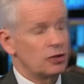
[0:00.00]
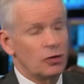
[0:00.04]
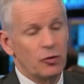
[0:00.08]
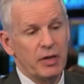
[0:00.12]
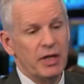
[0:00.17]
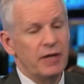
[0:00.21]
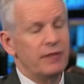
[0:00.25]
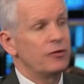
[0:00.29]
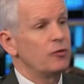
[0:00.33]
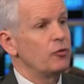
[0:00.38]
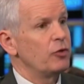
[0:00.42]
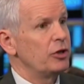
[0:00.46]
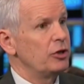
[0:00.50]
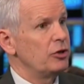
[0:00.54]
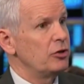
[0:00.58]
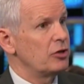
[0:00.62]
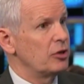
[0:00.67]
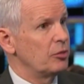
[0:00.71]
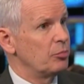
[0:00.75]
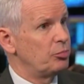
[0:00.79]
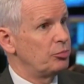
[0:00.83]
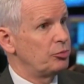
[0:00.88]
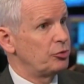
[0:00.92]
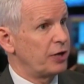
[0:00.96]
So even when you
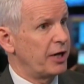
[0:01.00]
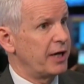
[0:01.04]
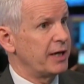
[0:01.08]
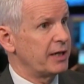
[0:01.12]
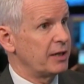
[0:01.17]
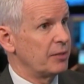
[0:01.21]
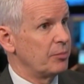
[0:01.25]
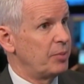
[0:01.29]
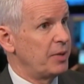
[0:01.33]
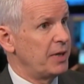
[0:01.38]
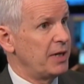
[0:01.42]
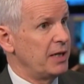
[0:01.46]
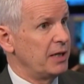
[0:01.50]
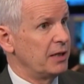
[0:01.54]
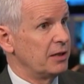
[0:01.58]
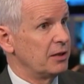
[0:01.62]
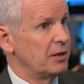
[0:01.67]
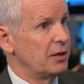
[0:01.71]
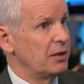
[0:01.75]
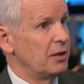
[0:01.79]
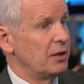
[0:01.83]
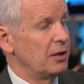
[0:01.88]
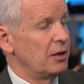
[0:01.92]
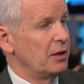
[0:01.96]
try to compete
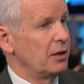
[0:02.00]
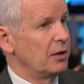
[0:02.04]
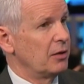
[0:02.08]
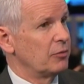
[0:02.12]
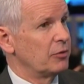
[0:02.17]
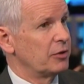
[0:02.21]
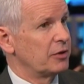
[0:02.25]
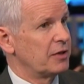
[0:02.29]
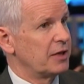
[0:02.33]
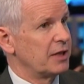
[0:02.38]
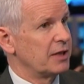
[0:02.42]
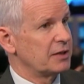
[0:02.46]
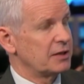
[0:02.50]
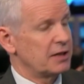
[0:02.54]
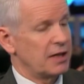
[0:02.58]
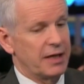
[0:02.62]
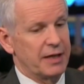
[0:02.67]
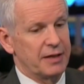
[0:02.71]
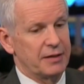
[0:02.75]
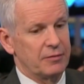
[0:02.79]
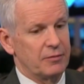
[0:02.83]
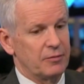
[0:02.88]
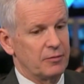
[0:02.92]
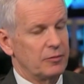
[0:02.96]
with things
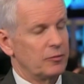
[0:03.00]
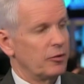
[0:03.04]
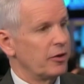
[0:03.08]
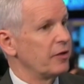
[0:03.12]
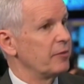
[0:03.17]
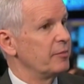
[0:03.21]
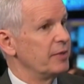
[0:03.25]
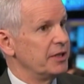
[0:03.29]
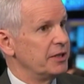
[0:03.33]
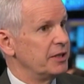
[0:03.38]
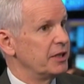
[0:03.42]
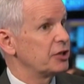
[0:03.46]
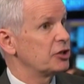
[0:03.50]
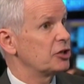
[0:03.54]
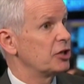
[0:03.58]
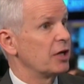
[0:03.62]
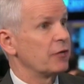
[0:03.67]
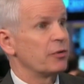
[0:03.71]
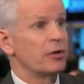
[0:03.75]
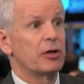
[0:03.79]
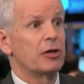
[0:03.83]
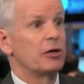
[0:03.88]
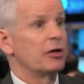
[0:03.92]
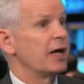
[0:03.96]
like, whether it be Dish
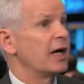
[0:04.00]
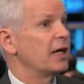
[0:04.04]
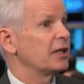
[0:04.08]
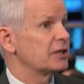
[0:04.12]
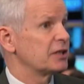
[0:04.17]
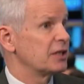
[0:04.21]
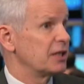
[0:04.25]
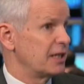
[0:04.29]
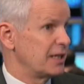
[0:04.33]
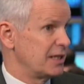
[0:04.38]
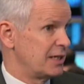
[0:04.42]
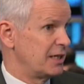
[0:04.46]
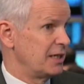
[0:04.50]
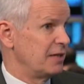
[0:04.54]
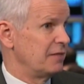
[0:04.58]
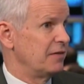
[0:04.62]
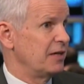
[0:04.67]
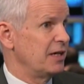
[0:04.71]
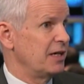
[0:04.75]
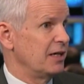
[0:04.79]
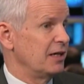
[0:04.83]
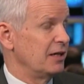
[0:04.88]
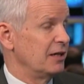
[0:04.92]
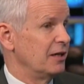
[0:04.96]
Network or now Sling
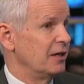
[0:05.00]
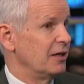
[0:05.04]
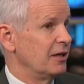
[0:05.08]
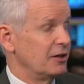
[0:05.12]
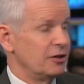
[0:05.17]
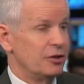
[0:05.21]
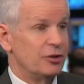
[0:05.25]
TV,